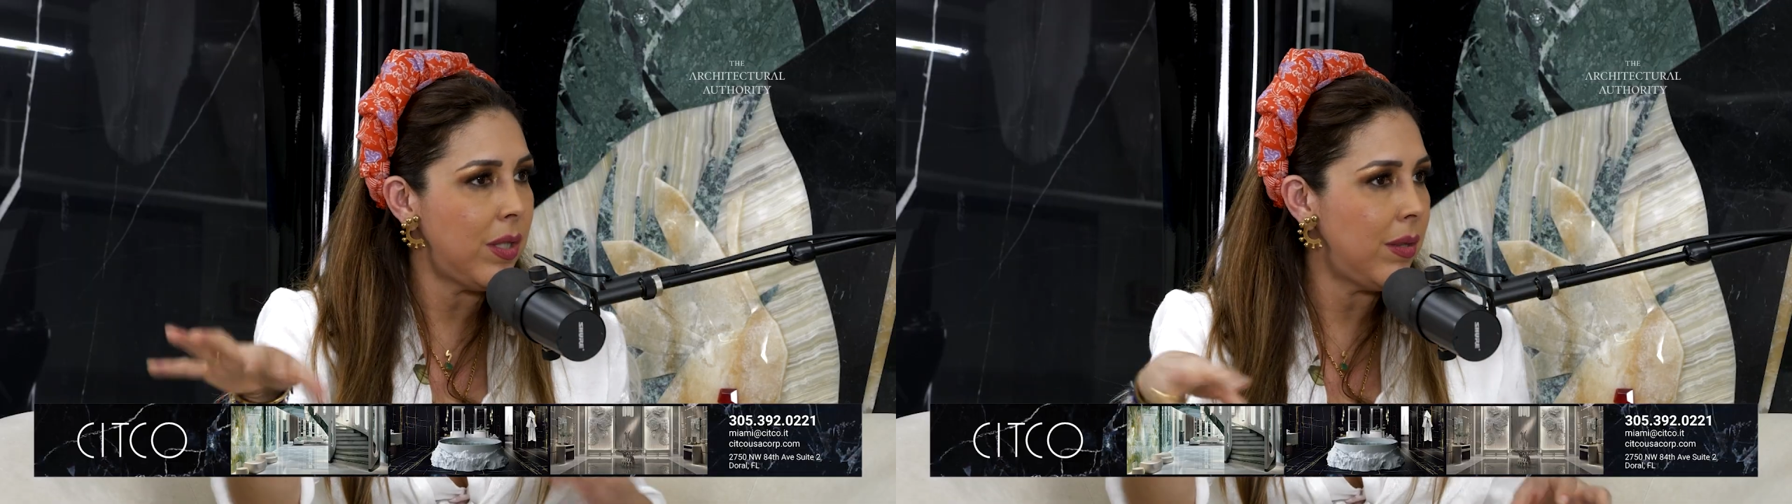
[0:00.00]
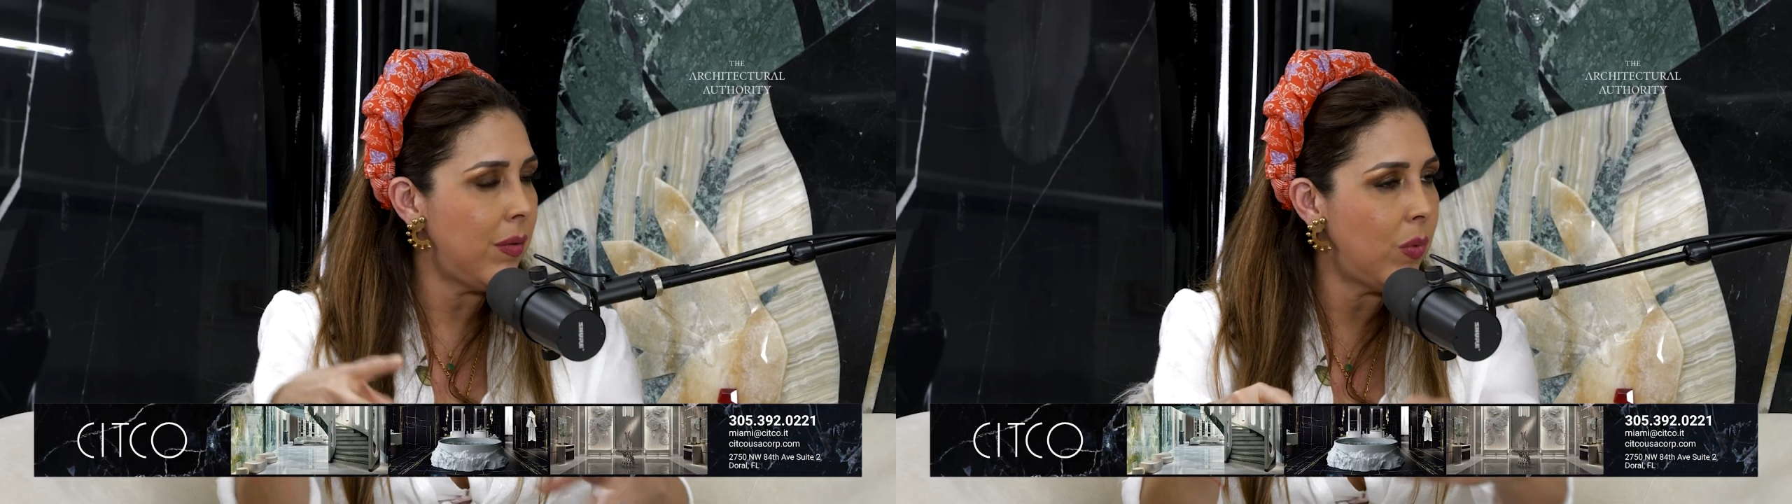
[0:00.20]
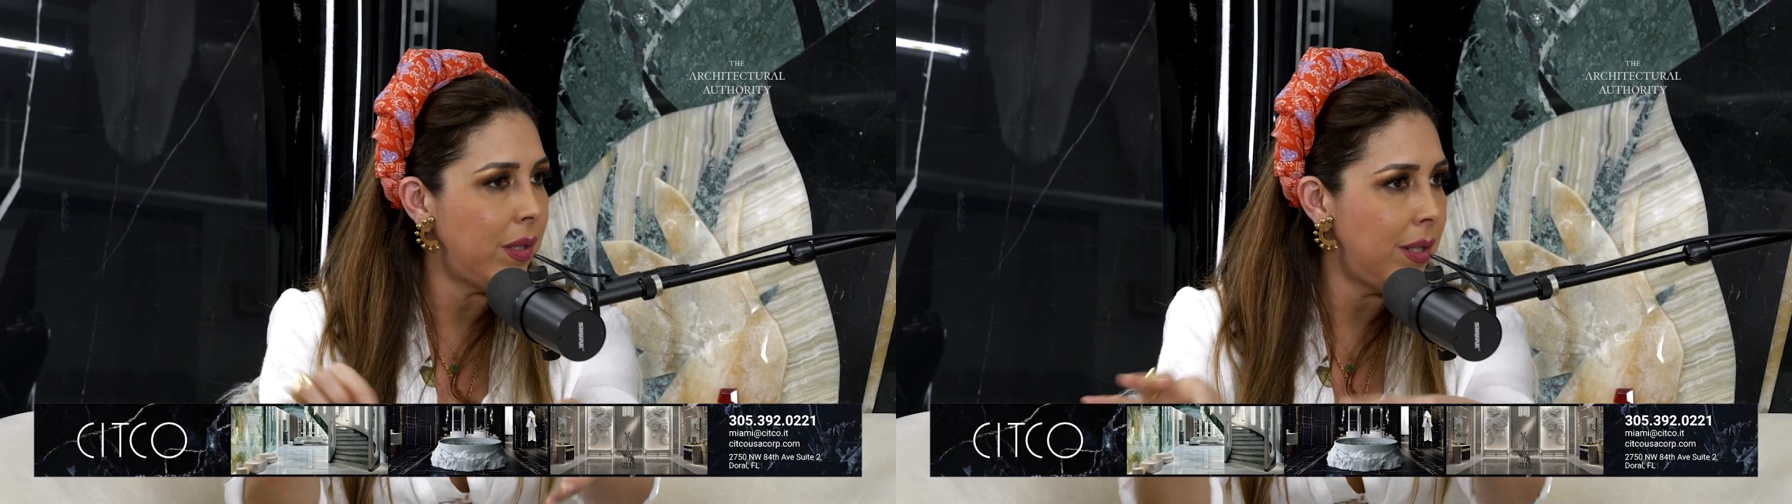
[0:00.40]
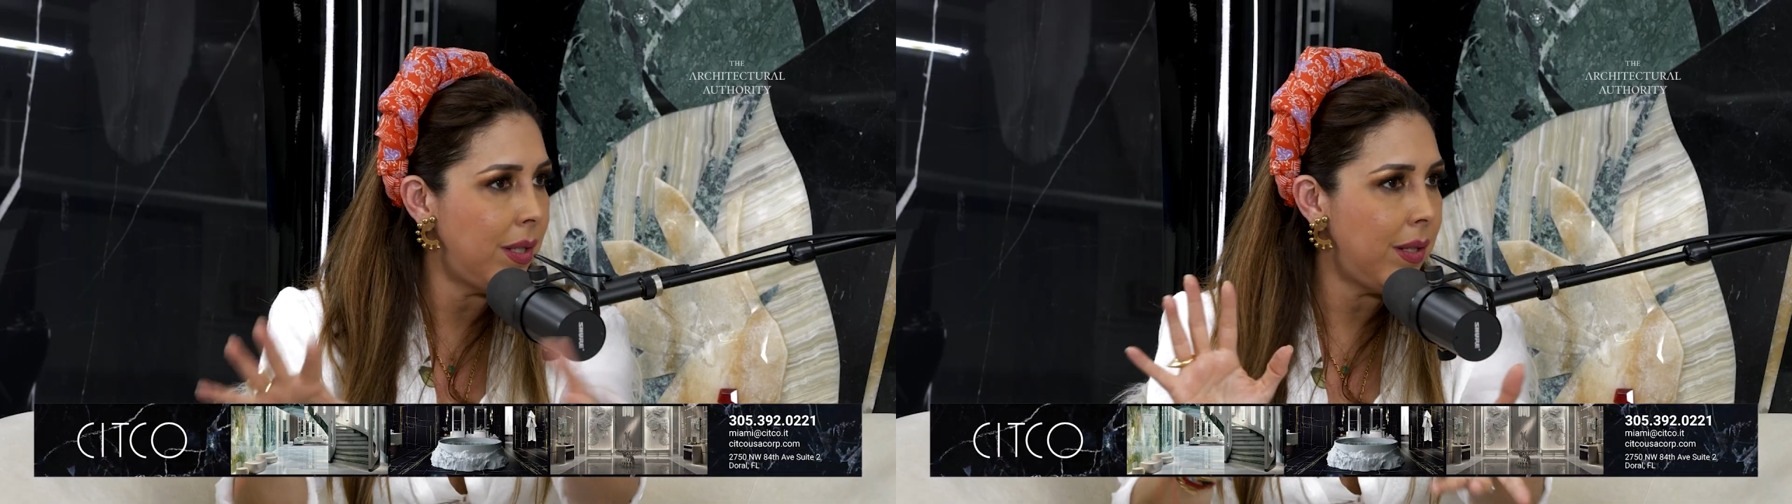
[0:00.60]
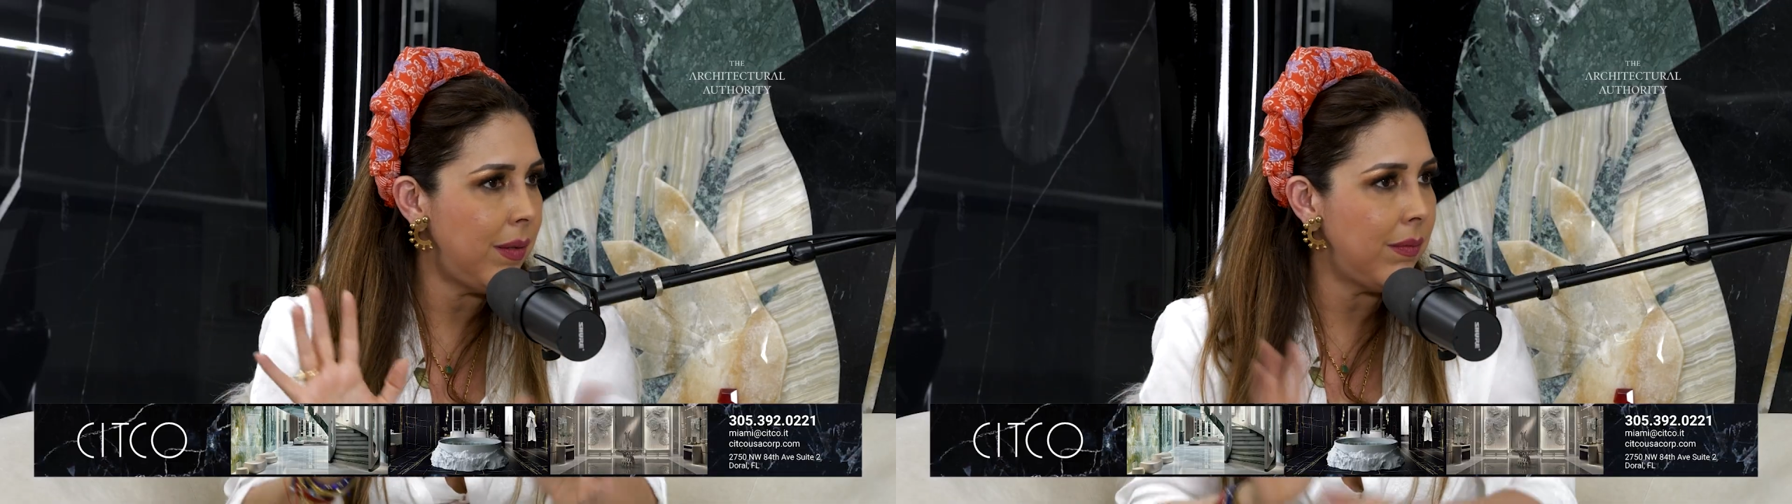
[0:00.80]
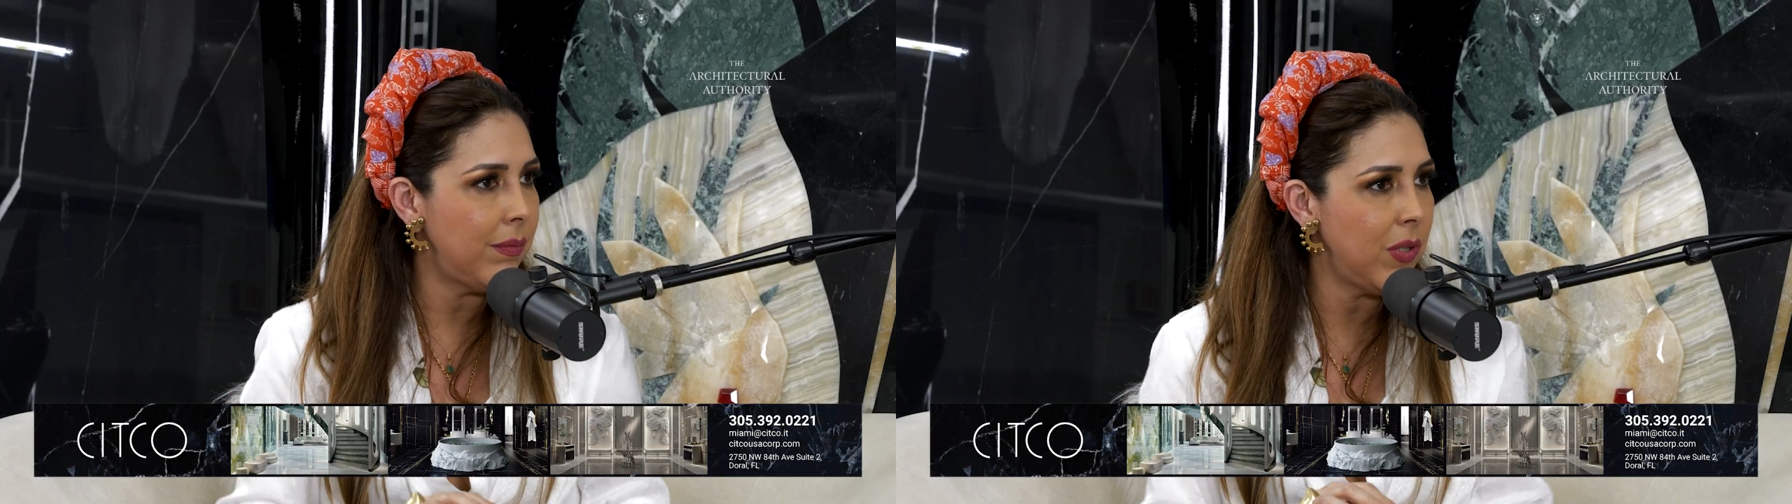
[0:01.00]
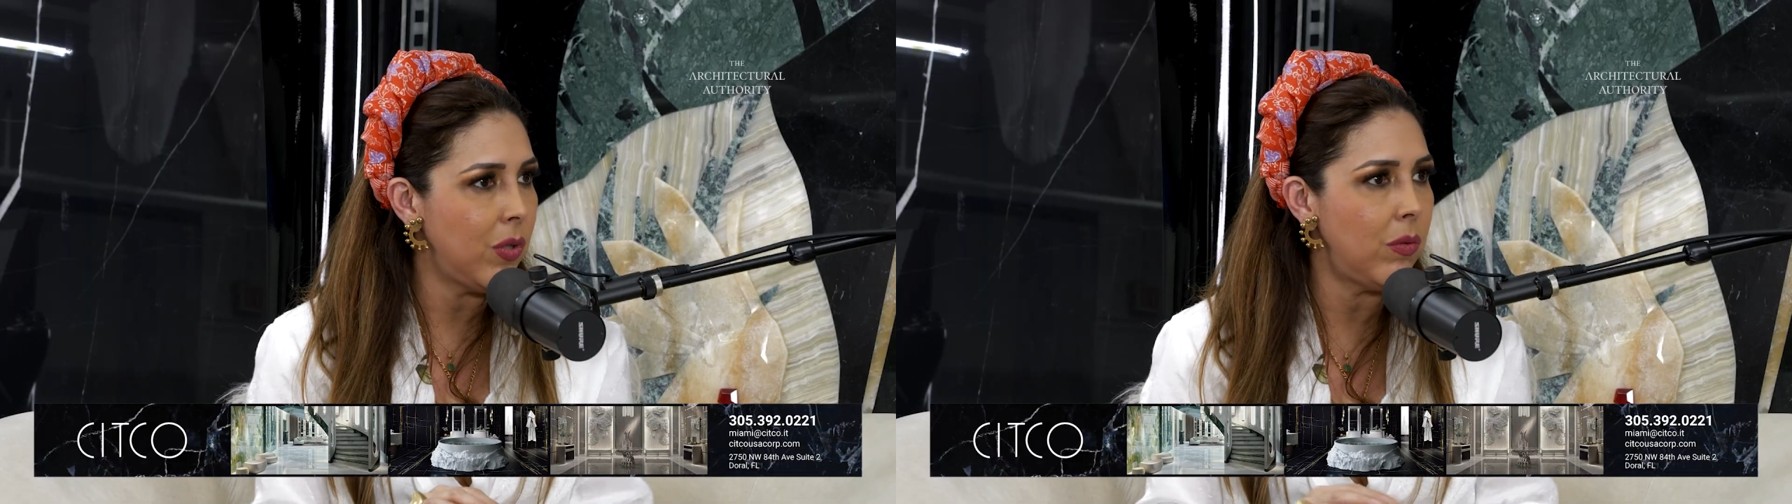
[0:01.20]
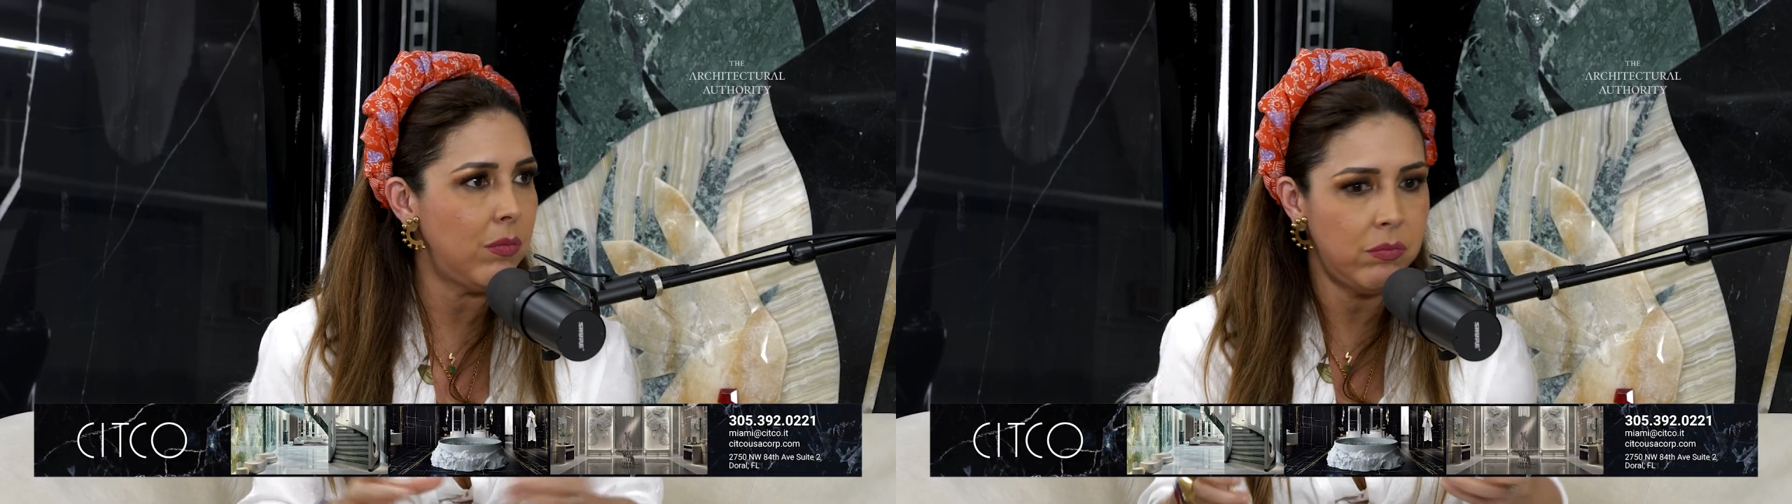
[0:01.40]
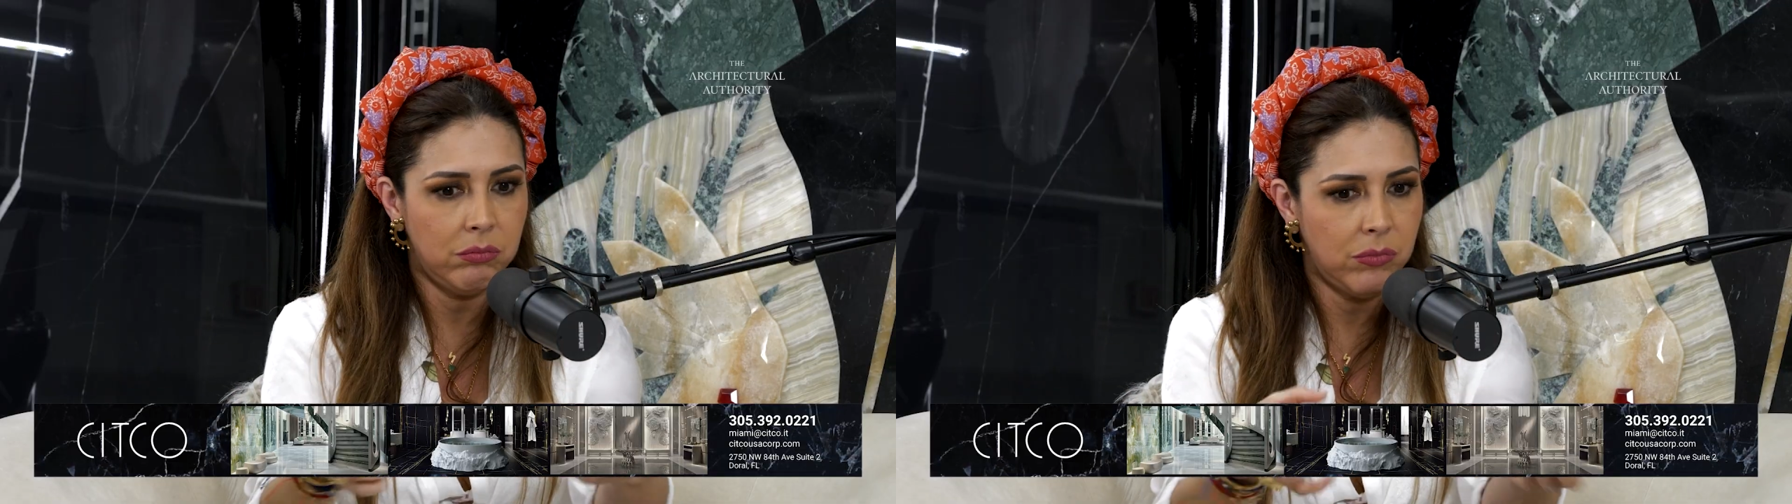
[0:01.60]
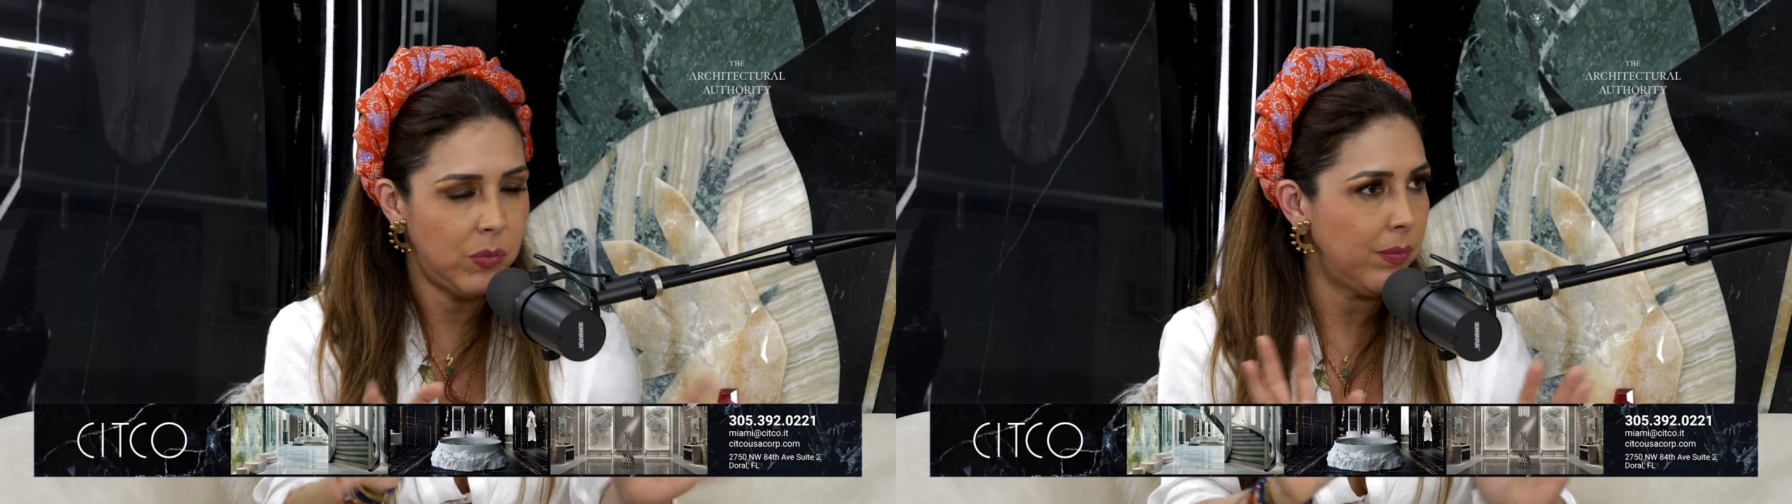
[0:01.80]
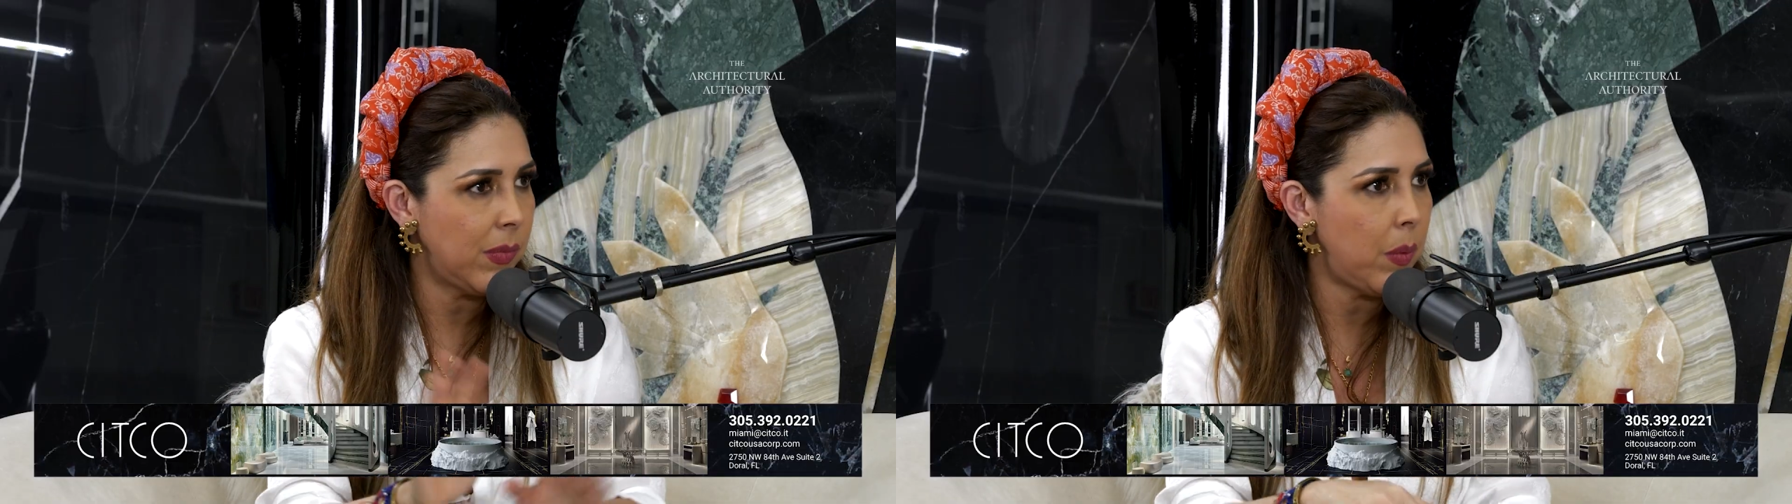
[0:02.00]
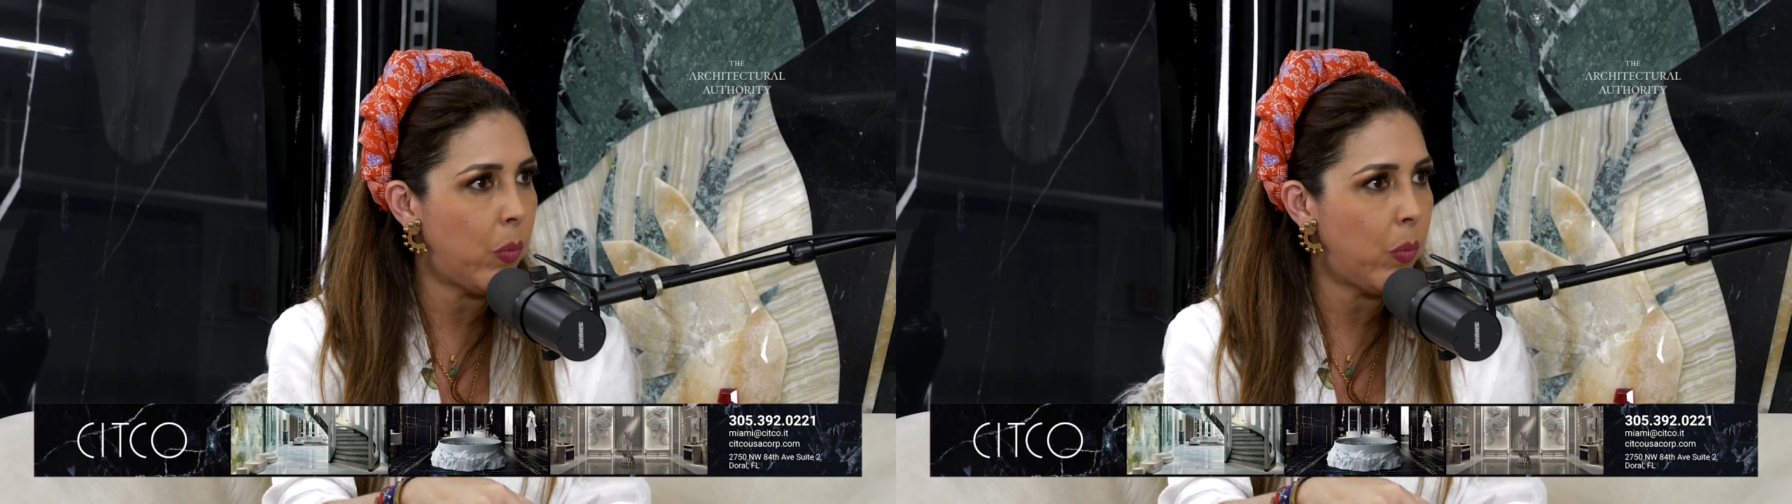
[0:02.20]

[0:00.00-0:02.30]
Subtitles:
one that the